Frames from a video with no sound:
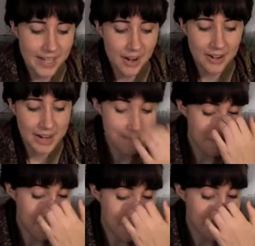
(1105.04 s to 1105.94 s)
All right,
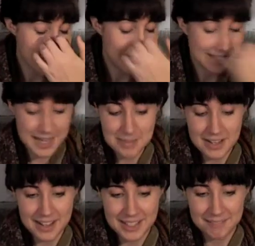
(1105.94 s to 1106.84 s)
let's keep
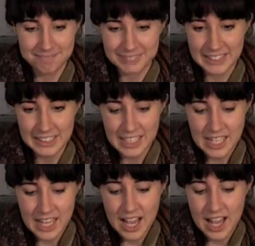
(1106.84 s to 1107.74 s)
talking.
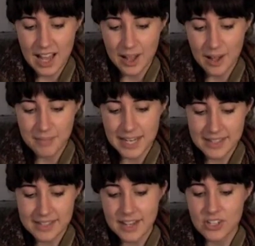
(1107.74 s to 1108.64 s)

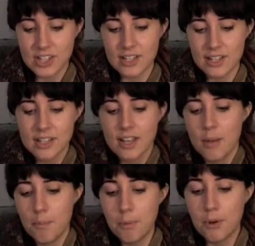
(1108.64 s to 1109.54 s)
Next section,
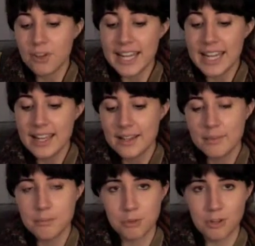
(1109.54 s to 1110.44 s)
Bully
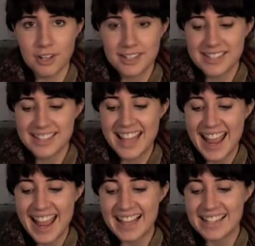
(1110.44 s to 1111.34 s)
Brooks
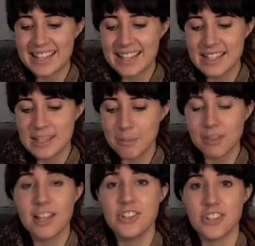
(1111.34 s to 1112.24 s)
and his
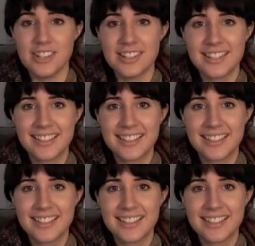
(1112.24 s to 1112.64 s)
bludgeoned.